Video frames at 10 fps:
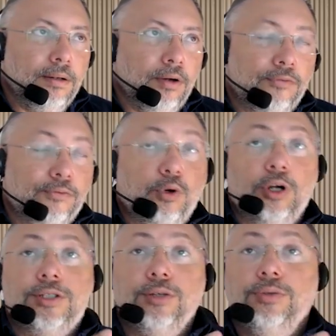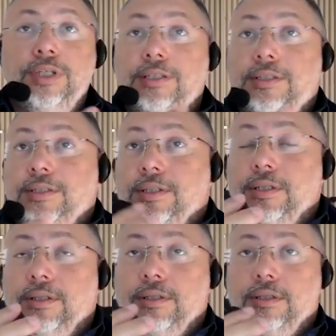Of course, you need
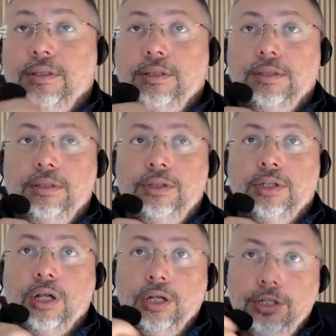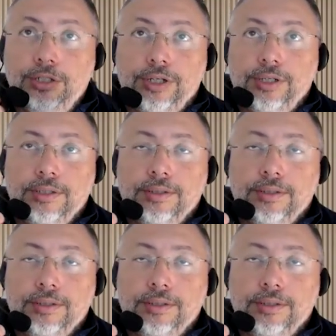knowledge.